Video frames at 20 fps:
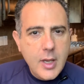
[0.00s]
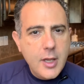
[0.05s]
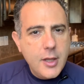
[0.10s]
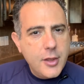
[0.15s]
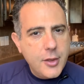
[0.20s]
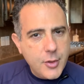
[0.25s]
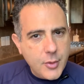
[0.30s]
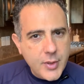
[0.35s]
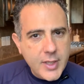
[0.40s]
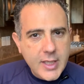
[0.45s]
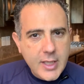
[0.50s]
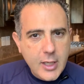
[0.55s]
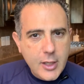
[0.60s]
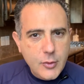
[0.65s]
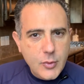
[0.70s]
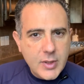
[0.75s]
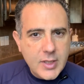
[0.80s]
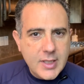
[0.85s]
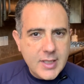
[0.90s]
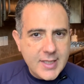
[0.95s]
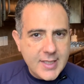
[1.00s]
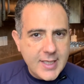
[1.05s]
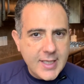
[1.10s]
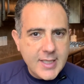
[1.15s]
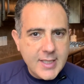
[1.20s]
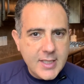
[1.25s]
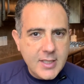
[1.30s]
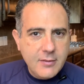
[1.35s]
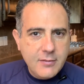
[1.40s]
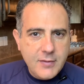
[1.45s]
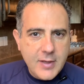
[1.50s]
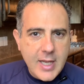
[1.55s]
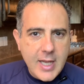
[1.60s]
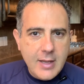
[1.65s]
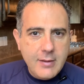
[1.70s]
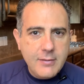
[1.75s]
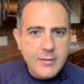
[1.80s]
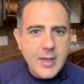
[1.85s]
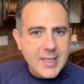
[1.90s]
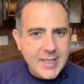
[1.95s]

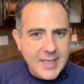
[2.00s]
365